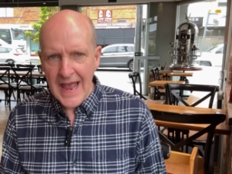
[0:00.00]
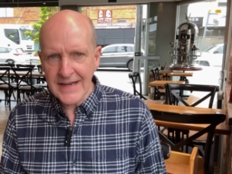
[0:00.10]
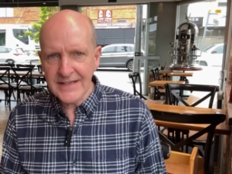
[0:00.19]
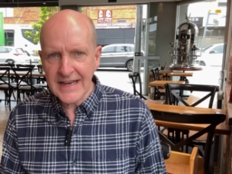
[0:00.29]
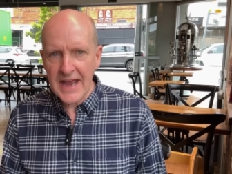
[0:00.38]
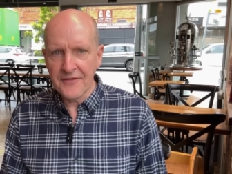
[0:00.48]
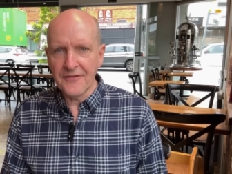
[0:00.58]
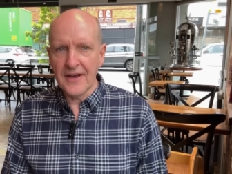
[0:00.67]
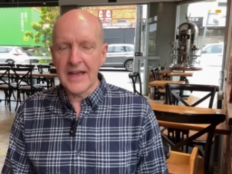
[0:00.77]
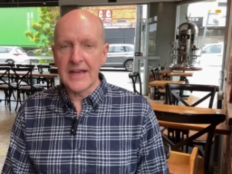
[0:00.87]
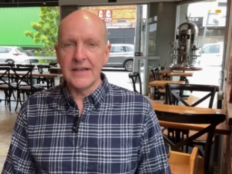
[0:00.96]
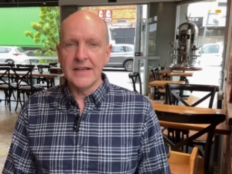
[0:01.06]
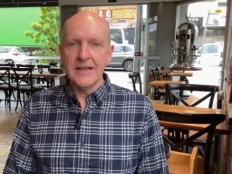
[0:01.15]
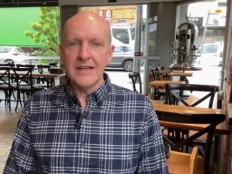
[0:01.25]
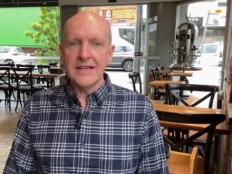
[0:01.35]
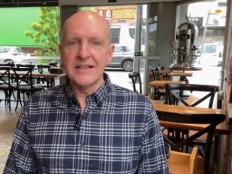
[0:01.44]
and Cafe
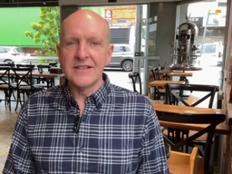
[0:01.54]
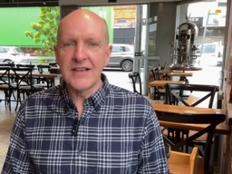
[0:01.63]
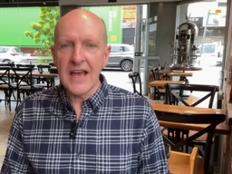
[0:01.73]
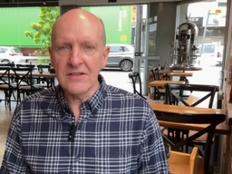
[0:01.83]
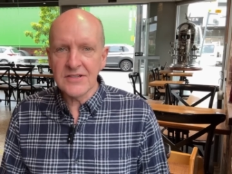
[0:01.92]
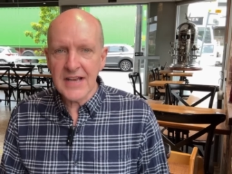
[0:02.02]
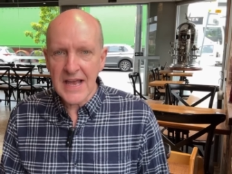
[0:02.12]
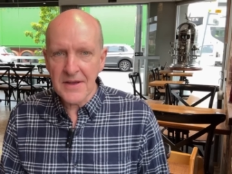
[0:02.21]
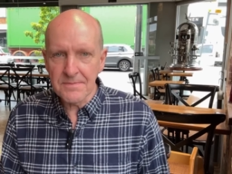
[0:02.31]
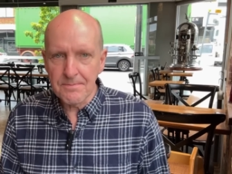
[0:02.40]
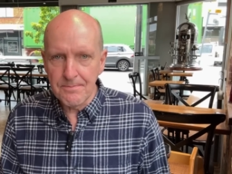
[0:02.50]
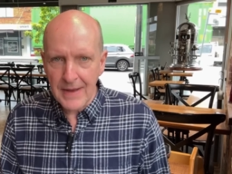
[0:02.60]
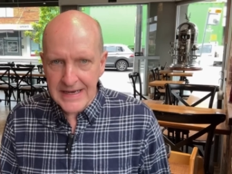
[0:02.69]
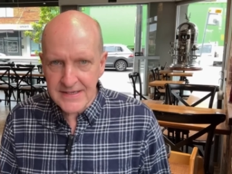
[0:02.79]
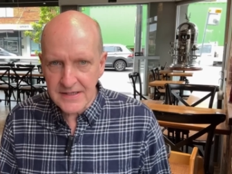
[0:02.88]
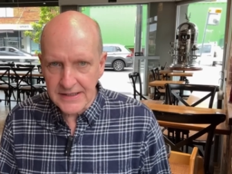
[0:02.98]
in downtown
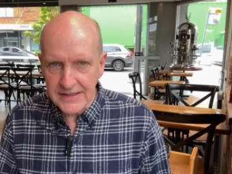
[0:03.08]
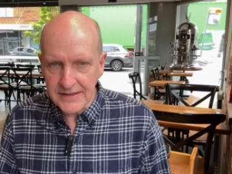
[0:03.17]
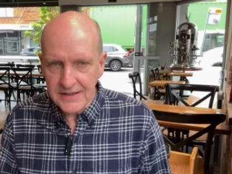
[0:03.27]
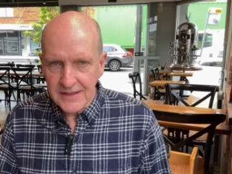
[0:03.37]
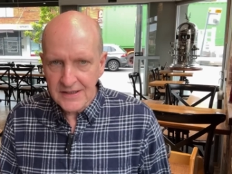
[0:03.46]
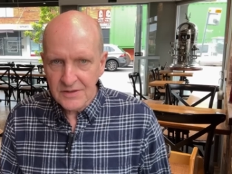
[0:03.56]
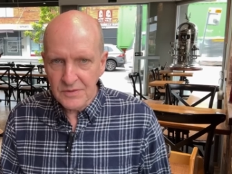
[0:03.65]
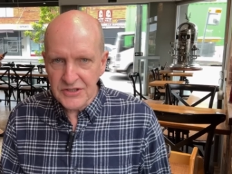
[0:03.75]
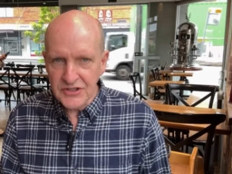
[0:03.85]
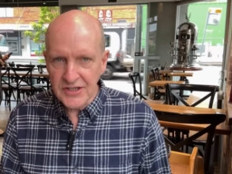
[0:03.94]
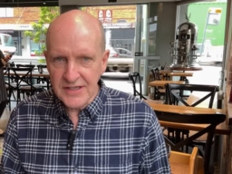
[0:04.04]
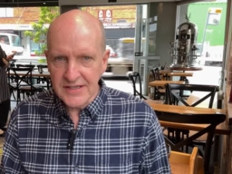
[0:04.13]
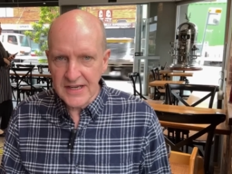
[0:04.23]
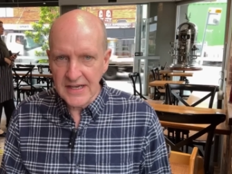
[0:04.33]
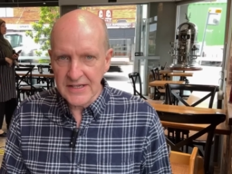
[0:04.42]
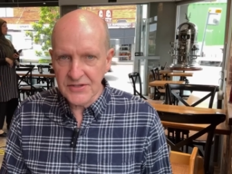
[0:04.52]
Bexley, which is
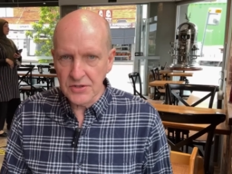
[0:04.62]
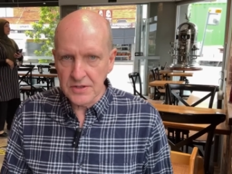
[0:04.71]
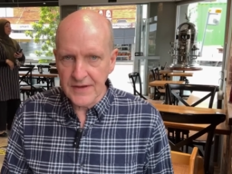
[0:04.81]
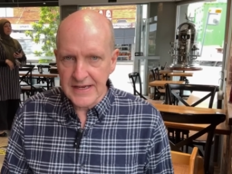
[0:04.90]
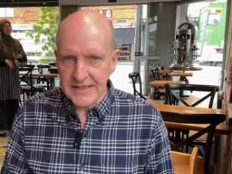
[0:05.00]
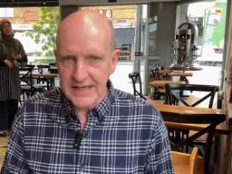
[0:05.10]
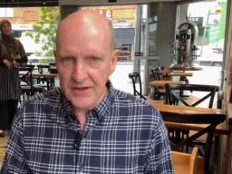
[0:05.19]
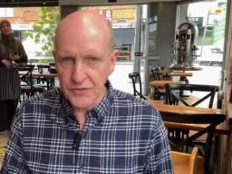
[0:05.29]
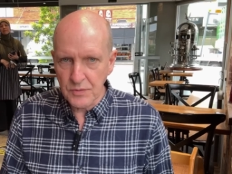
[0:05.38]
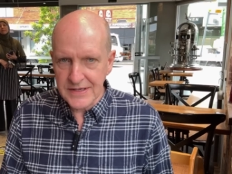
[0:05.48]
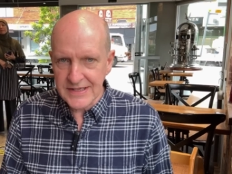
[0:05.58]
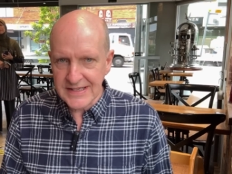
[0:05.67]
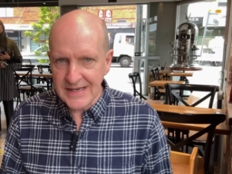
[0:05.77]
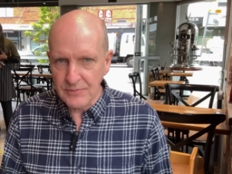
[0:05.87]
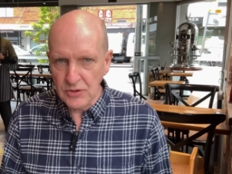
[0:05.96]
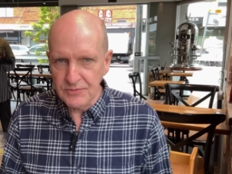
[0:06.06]
sort of a southwest
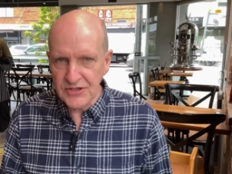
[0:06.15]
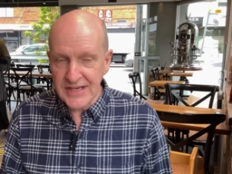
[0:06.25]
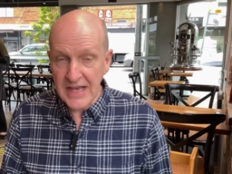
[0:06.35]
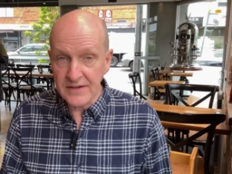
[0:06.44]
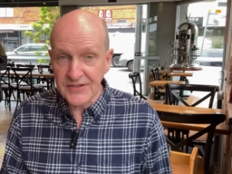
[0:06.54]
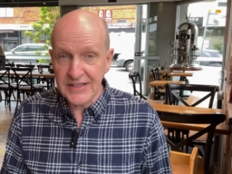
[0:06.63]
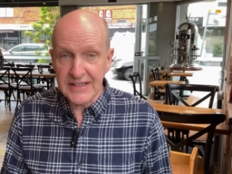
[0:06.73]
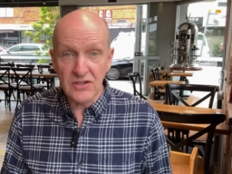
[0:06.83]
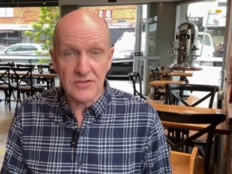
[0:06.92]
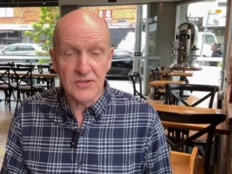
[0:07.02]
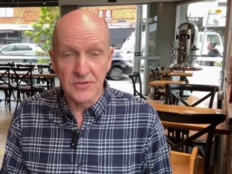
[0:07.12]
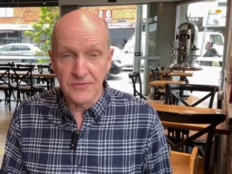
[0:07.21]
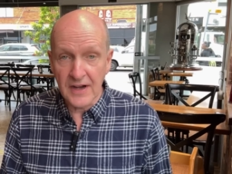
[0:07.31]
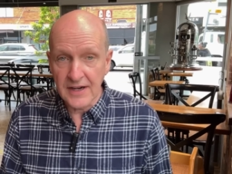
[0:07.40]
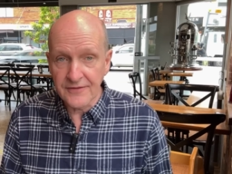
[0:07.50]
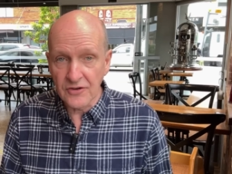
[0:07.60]
suburb just out of Sydney, not too
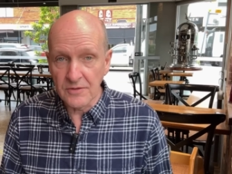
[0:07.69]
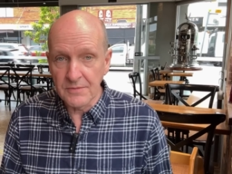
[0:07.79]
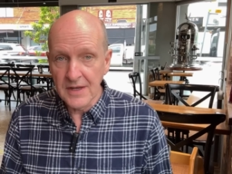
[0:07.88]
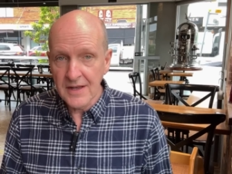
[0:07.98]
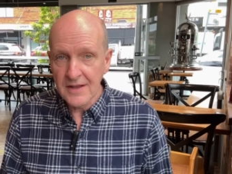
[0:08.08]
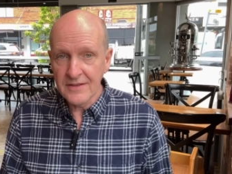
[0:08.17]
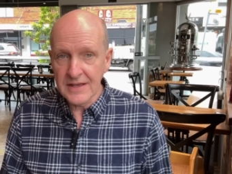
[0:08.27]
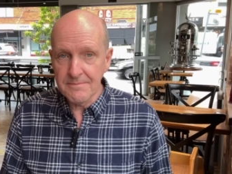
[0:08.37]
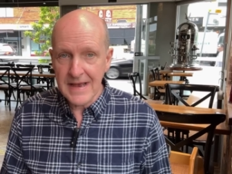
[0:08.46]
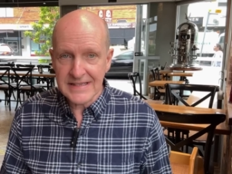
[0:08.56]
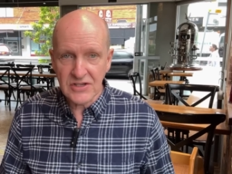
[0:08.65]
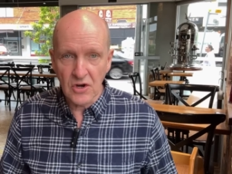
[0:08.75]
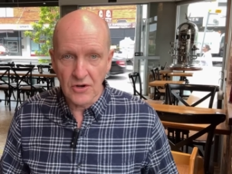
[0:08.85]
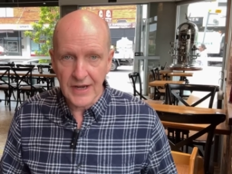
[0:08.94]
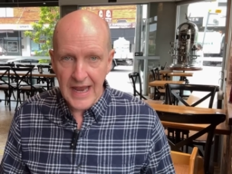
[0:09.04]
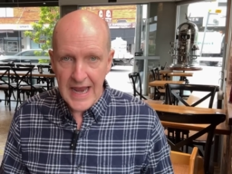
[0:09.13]
far from the
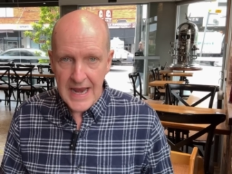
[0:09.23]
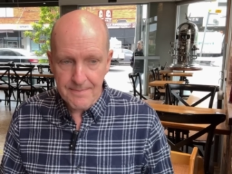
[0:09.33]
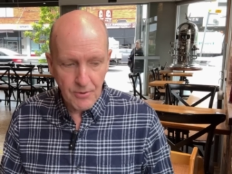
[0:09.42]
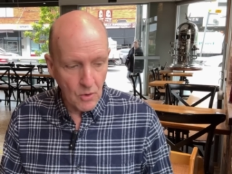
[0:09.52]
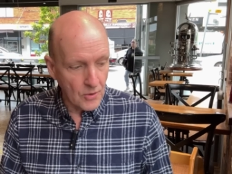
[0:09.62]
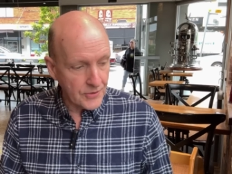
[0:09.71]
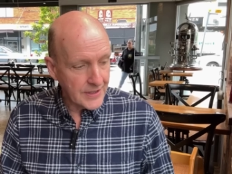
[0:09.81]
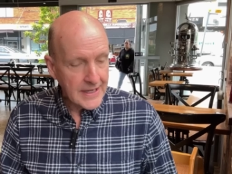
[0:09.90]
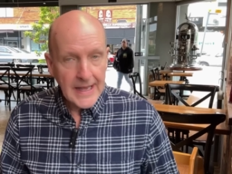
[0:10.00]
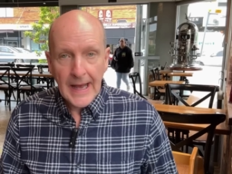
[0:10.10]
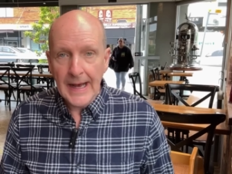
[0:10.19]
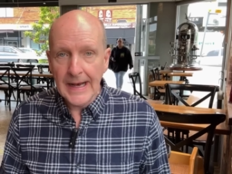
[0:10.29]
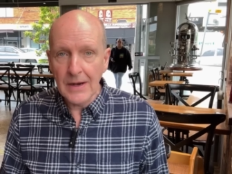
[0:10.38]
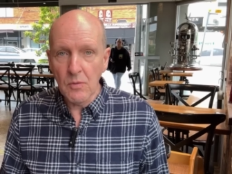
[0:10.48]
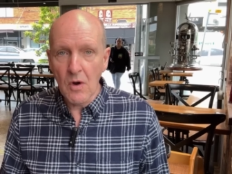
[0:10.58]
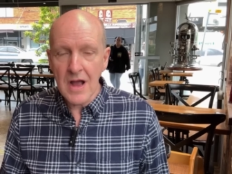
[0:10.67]
Mascot Airport.
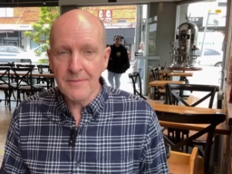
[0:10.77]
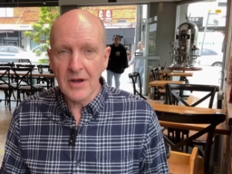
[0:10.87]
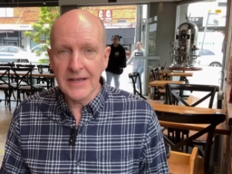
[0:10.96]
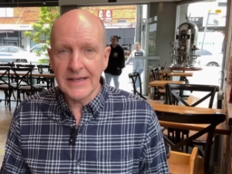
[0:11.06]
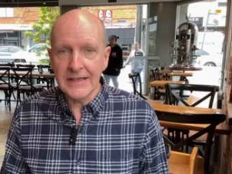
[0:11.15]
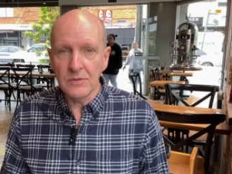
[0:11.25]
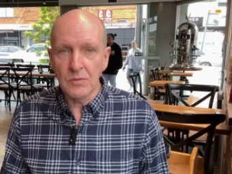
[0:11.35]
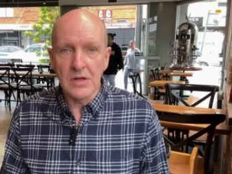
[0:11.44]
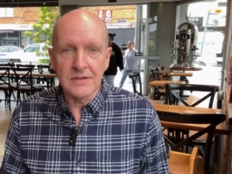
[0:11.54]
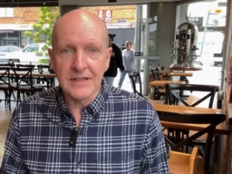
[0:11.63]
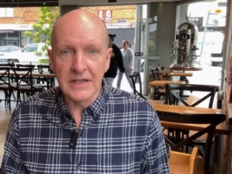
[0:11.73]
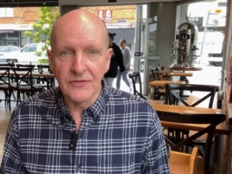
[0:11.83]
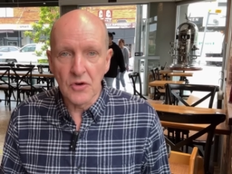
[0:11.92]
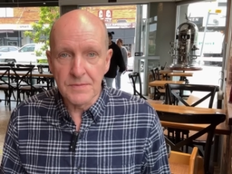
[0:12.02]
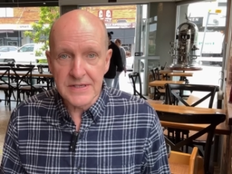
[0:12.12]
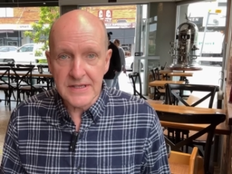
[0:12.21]
Why am I here? Well, none of
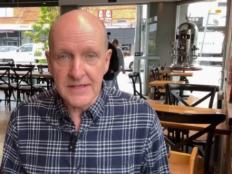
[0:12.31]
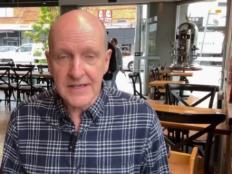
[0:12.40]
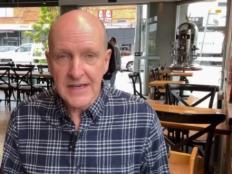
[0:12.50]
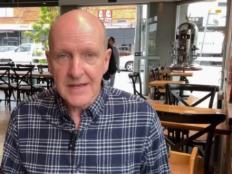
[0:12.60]
your business,